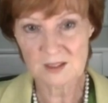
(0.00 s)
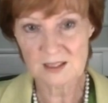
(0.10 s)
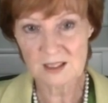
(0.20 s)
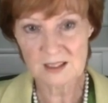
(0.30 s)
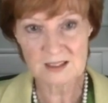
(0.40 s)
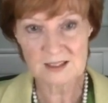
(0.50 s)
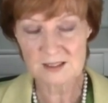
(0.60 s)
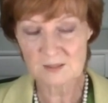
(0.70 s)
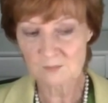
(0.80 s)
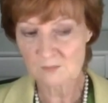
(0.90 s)

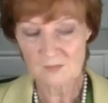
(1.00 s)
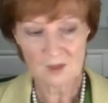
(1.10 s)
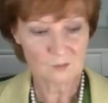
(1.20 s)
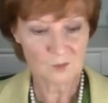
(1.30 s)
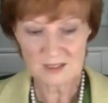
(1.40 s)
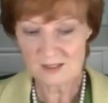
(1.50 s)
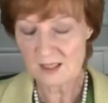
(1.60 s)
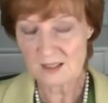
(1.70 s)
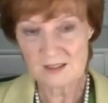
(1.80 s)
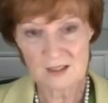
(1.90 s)
clients. We
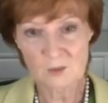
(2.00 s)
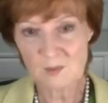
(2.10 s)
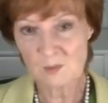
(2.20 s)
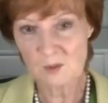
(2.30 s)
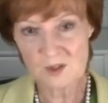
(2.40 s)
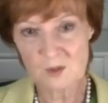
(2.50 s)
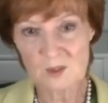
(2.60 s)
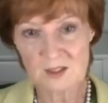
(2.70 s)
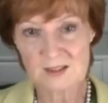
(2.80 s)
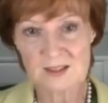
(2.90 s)
decide how long we want to
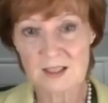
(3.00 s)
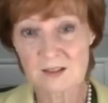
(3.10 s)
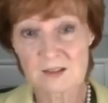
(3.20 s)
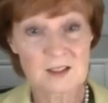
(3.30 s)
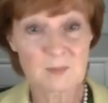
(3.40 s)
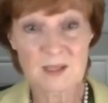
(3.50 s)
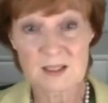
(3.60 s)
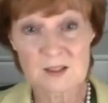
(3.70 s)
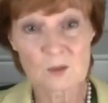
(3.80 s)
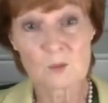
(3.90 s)
work together. It
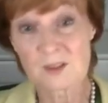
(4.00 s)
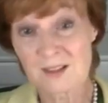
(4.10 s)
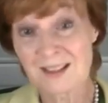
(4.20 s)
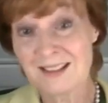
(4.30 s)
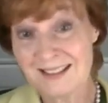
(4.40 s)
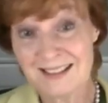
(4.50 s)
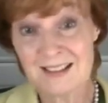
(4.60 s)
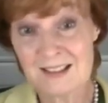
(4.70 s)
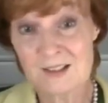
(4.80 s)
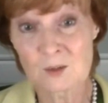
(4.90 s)
depends on what they
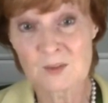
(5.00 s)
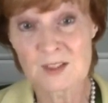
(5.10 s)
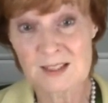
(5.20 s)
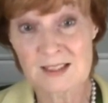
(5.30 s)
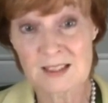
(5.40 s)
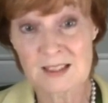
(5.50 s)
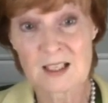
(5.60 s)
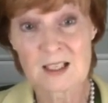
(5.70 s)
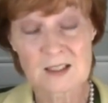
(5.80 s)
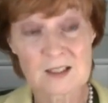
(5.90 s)
need, obviously.
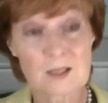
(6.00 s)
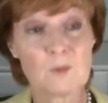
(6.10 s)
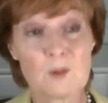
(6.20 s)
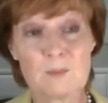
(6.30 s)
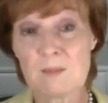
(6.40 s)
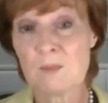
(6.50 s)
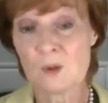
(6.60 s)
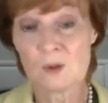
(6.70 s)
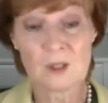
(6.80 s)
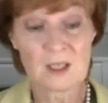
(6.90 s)
Some will be
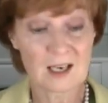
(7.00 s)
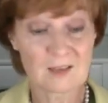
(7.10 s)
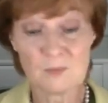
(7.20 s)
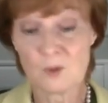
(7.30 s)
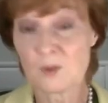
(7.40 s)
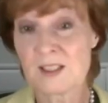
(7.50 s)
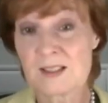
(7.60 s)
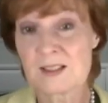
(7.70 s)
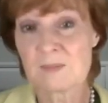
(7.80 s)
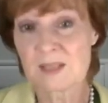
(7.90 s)
have more things
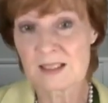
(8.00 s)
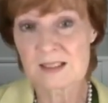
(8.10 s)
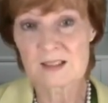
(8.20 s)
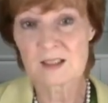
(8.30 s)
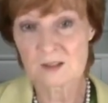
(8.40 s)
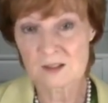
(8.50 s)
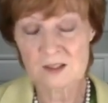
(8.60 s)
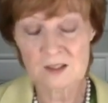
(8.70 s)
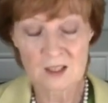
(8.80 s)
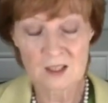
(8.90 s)
in place than others.